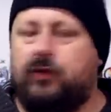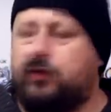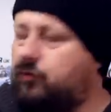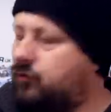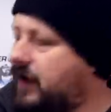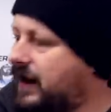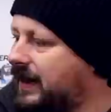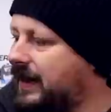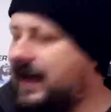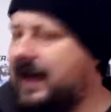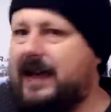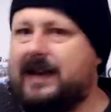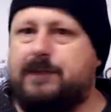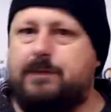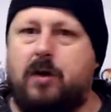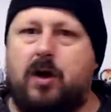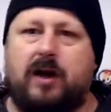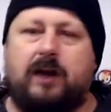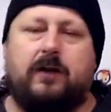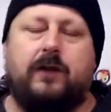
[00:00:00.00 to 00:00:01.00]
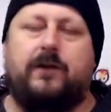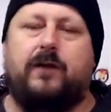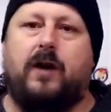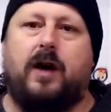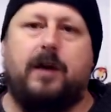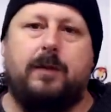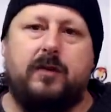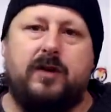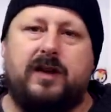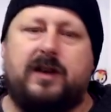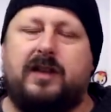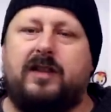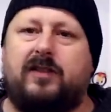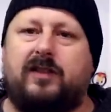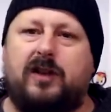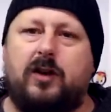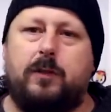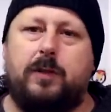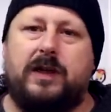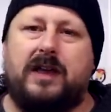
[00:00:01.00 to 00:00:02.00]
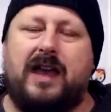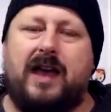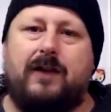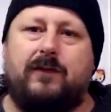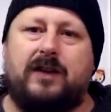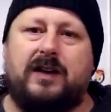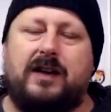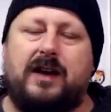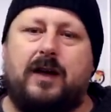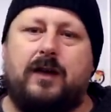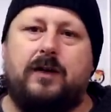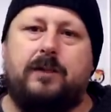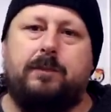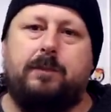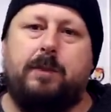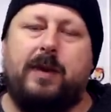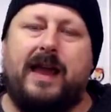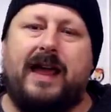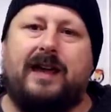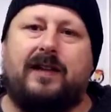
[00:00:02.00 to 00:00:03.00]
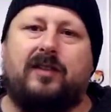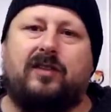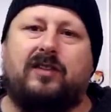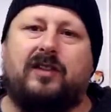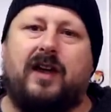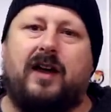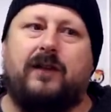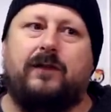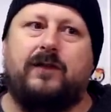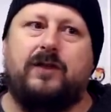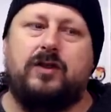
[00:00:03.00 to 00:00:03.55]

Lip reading: relegated microfiber, and it can still be covered in a load of black stuff,